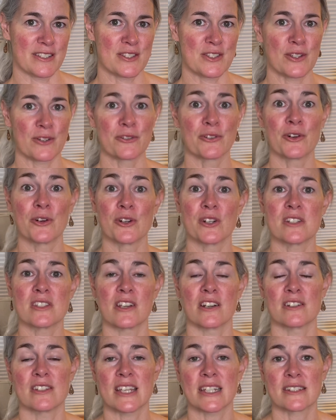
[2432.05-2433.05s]
So of course
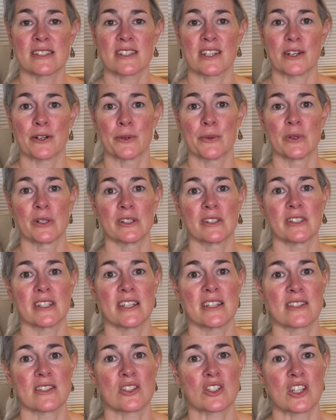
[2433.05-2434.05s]
our textile world
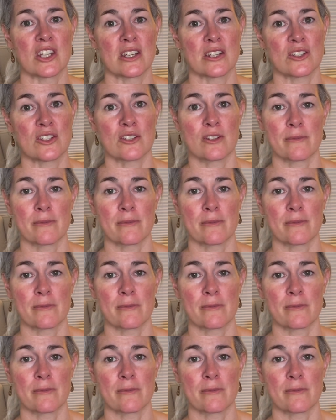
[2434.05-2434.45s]
has changed